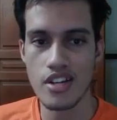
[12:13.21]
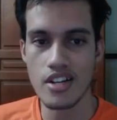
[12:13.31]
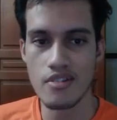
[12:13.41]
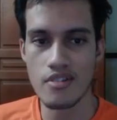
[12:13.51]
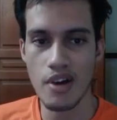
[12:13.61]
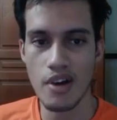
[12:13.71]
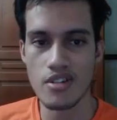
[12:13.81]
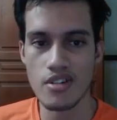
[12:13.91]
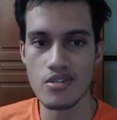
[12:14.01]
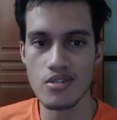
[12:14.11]
Powder
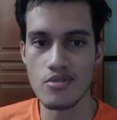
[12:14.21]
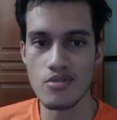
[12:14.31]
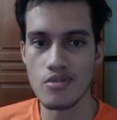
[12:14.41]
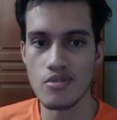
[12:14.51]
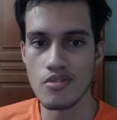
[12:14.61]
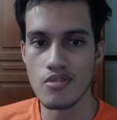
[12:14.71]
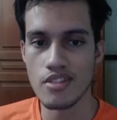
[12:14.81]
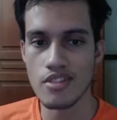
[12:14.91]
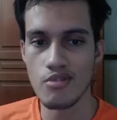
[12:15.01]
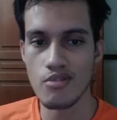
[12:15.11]
Snow into
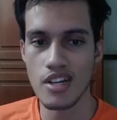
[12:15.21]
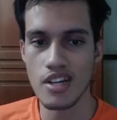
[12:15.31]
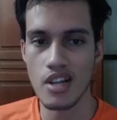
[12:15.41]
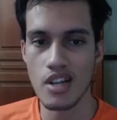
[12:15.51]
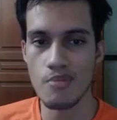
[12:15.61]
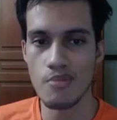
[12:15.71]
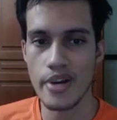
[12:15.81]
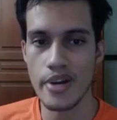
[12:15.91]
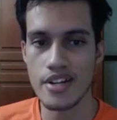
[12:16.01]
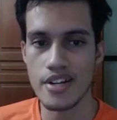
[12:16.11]
a double up
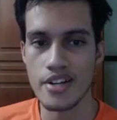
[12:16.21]
range